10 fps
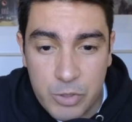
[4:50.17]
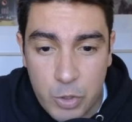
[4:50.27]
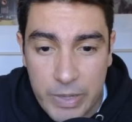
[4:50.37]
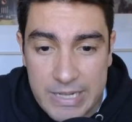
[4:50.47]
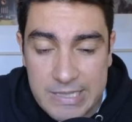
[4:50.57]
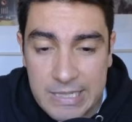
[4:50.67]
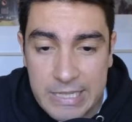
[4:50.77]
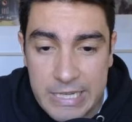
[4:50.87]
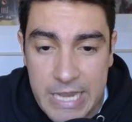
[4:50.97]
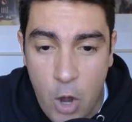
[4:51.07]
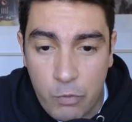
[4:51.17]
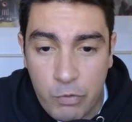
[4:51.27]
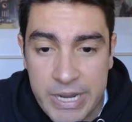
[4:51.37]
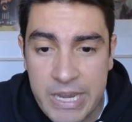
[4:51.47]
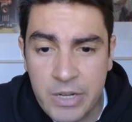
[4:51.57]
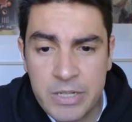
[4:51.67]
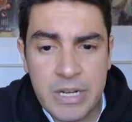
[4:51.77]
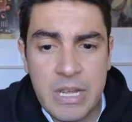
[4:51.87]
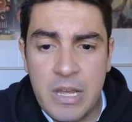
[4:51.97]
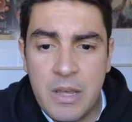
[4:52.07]
So we can see Linea over here,
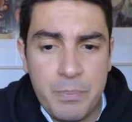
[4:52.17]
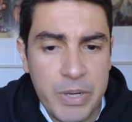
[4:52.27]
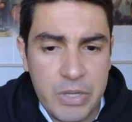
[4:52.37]
but